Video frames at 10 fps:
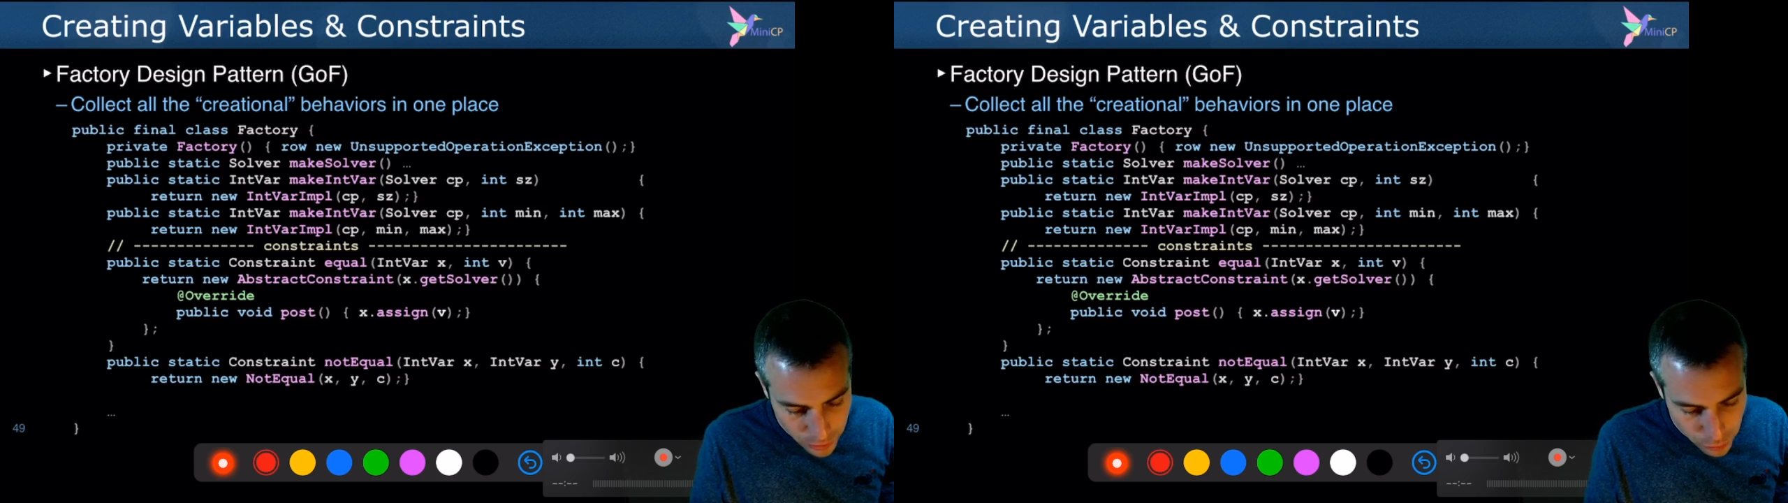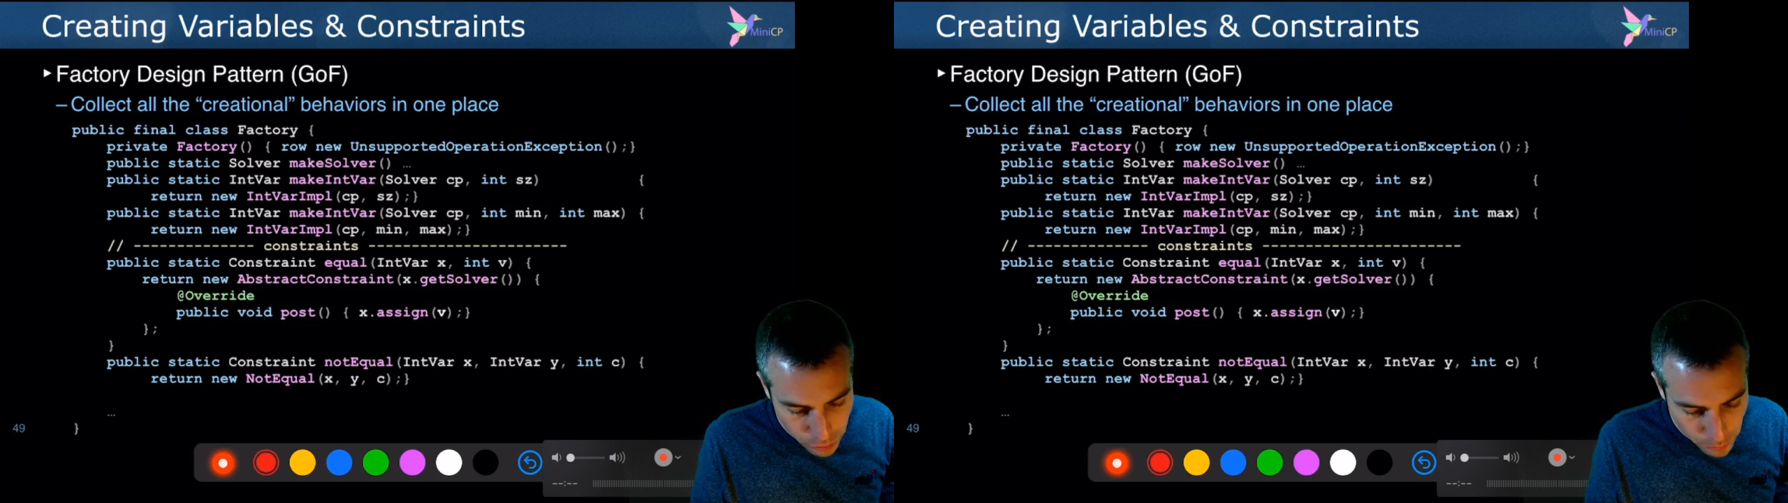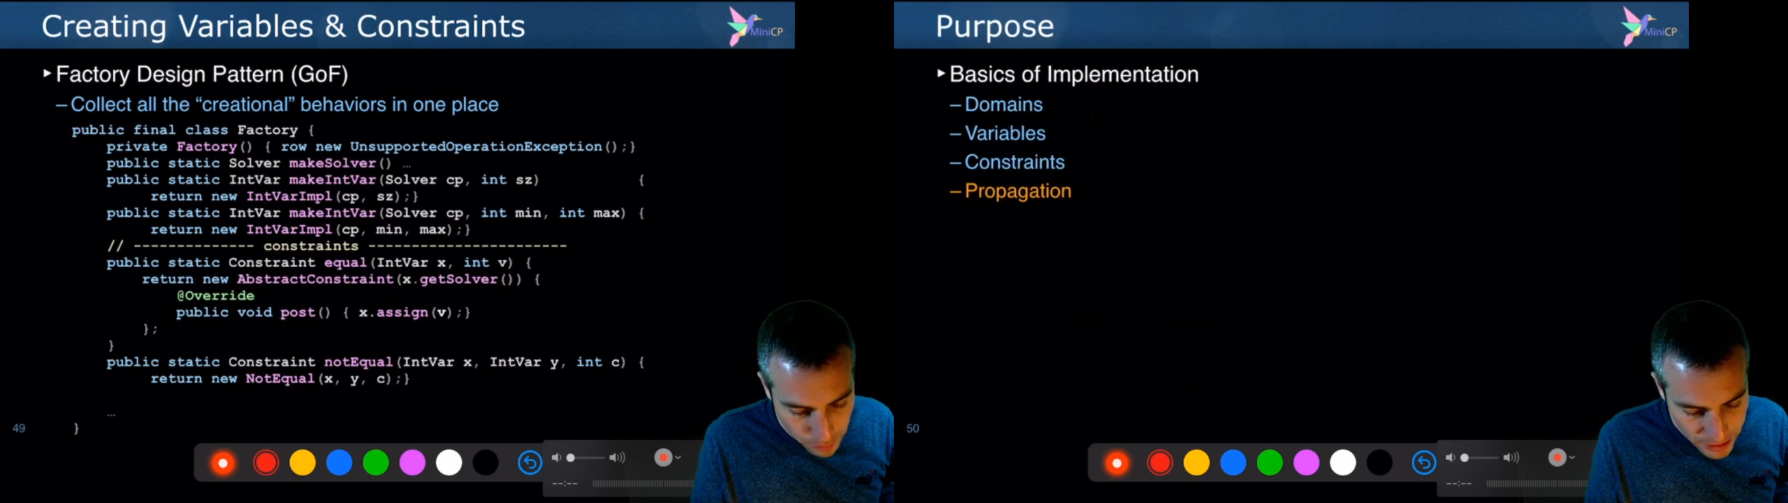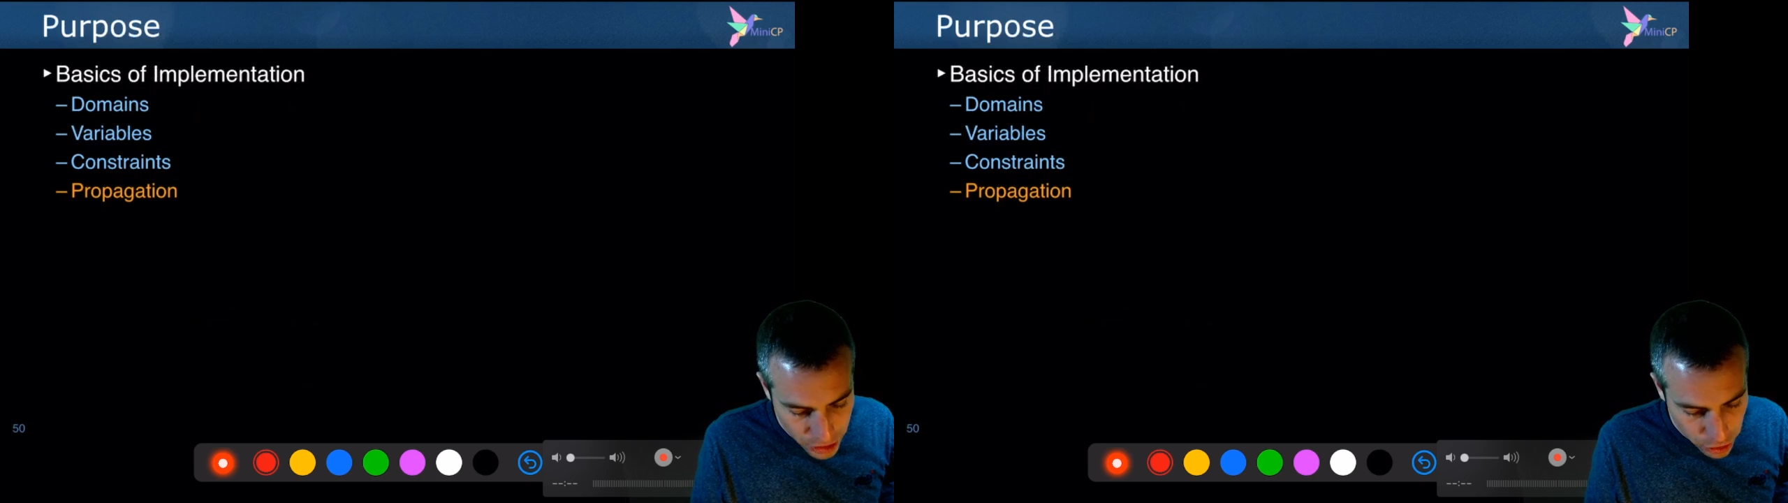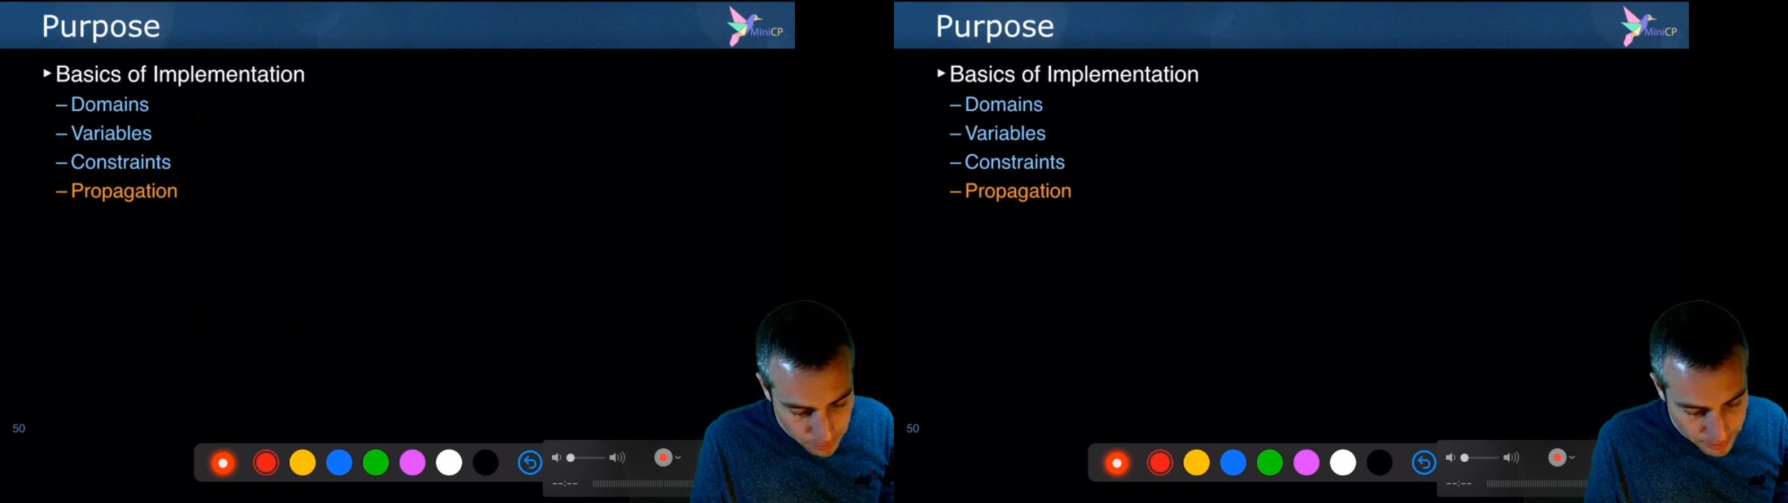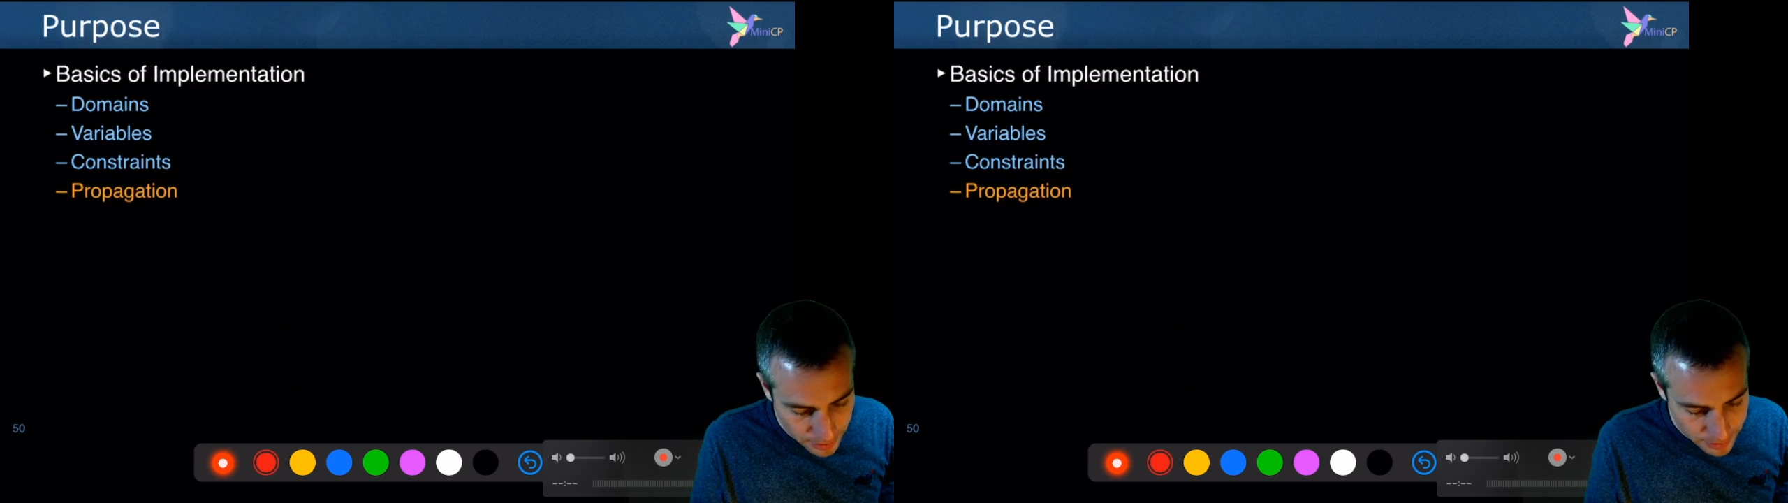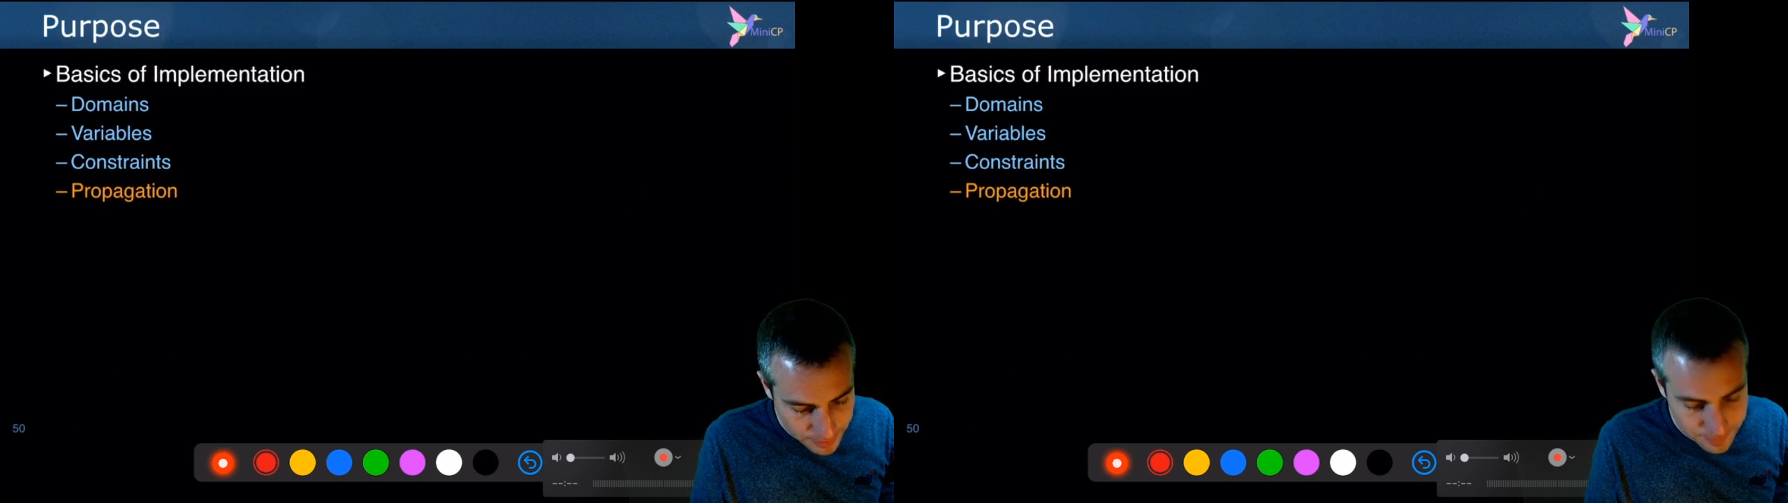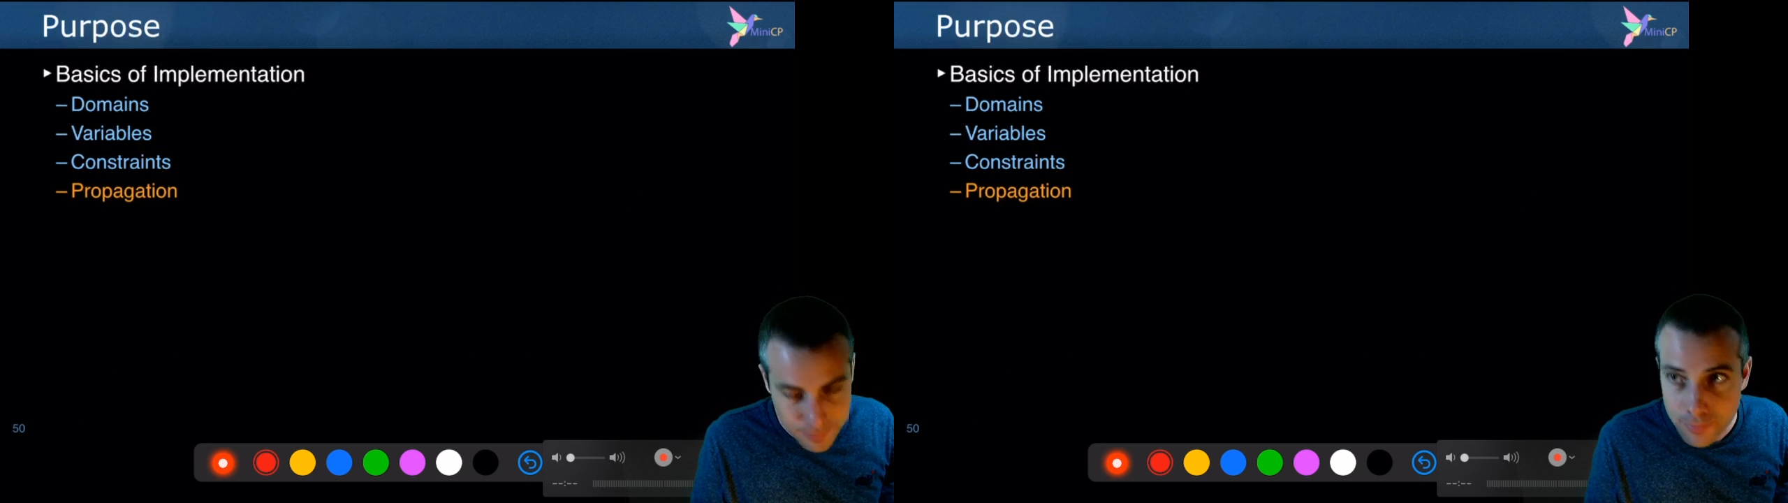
to the propagation part.